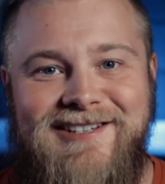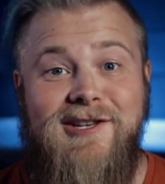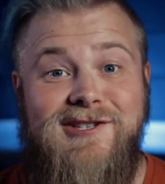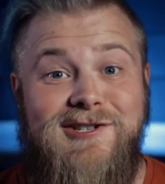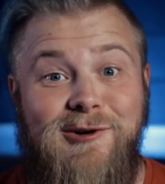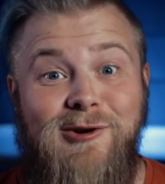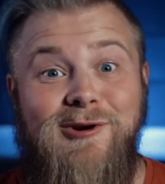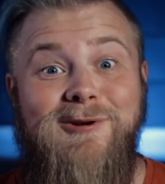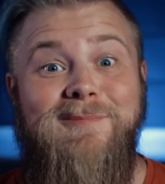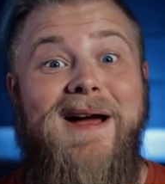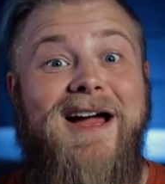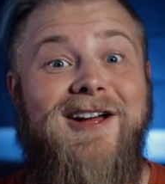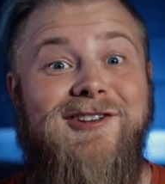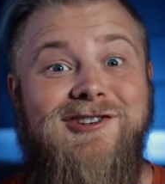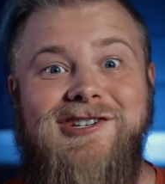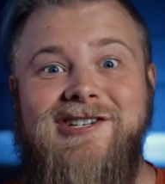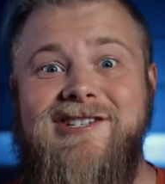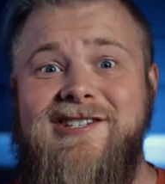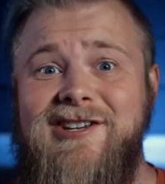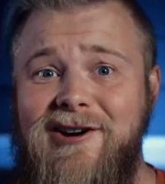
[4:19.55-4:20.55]
It's not
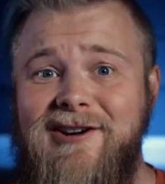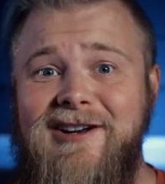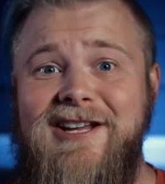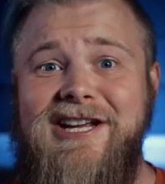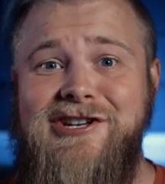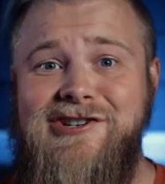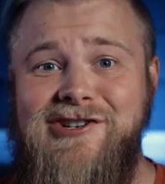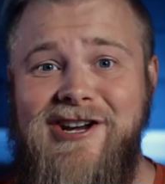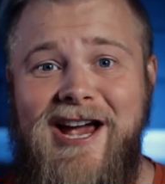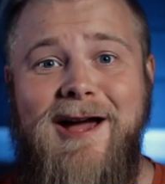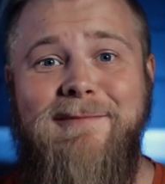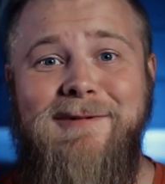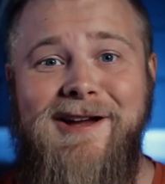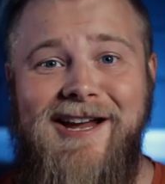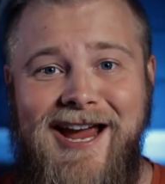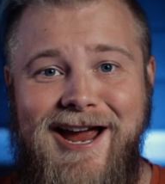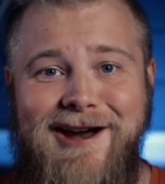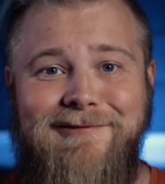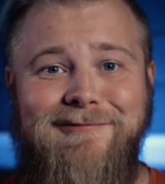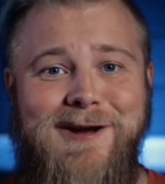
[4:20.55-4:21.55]
about just totally
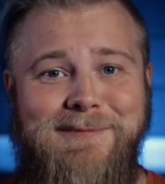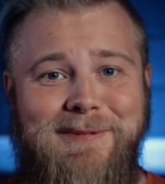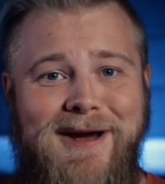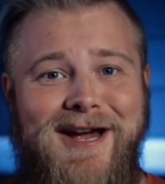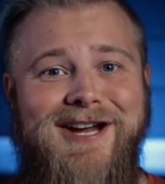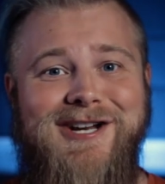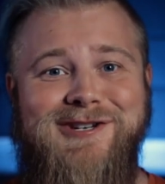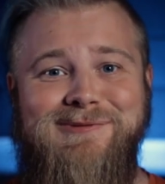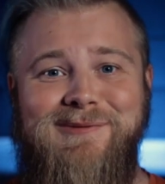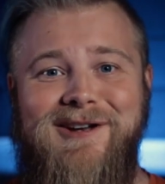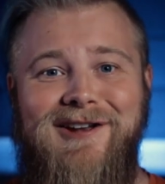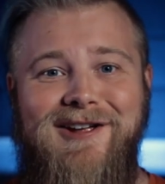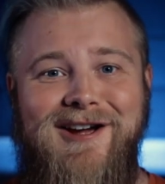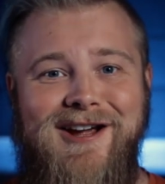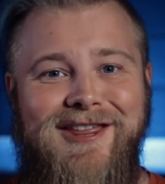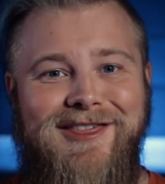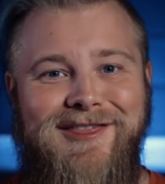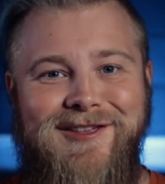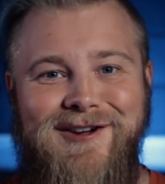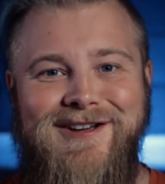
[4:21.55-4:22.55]
jamming every page with
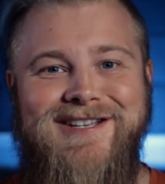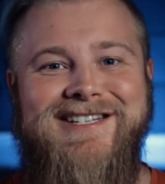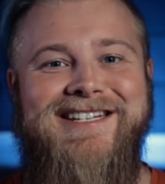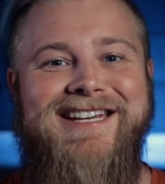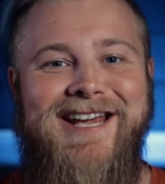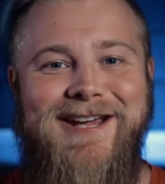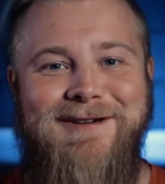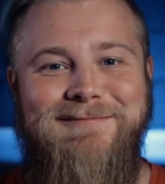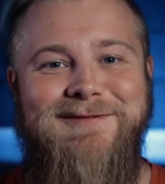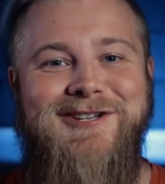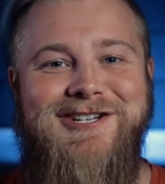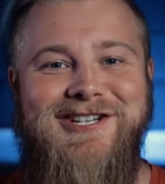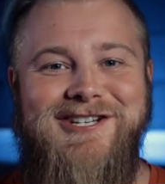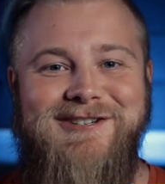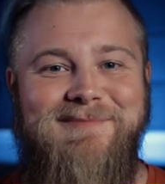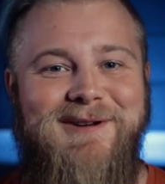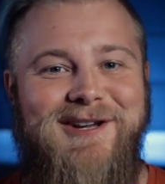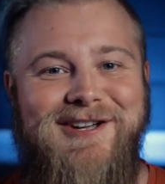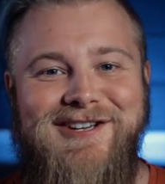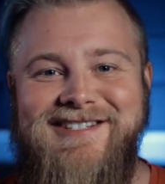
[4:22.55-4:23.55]
like 30
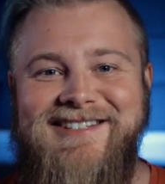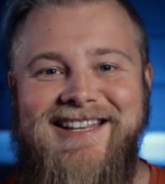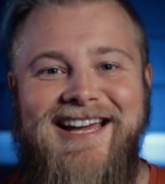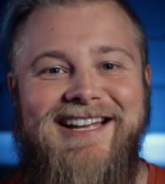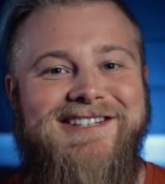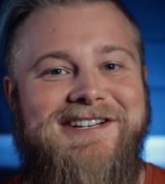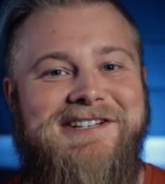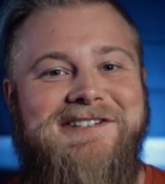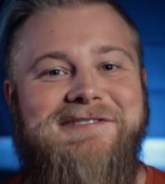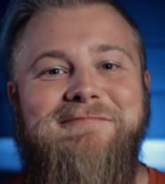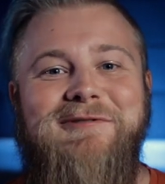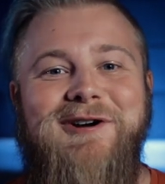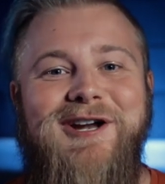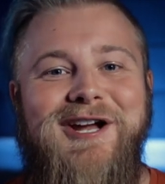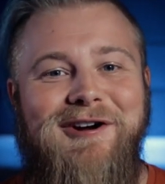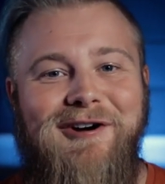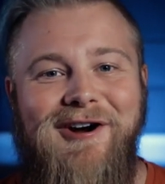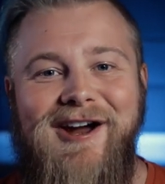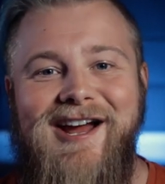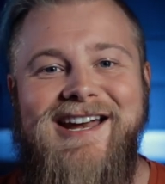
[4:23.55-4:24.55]
images because that doesn't really
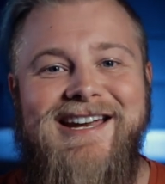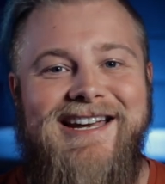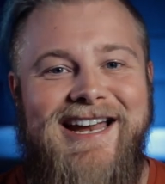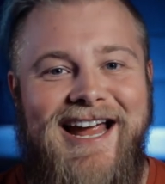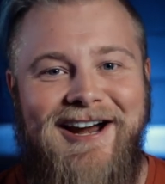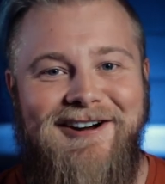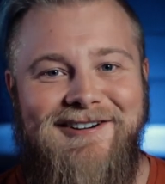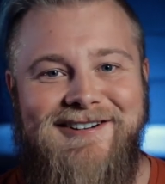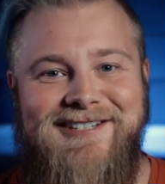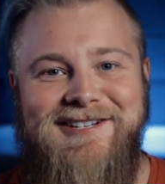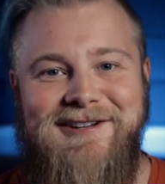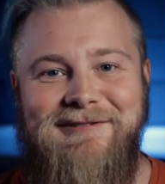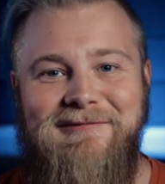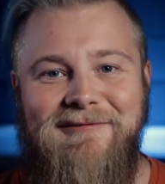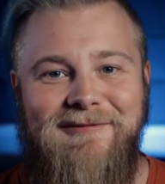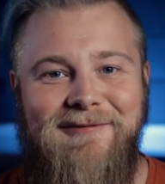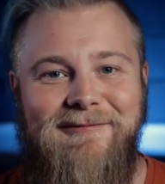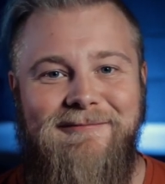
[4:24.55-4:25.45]
create a narrative.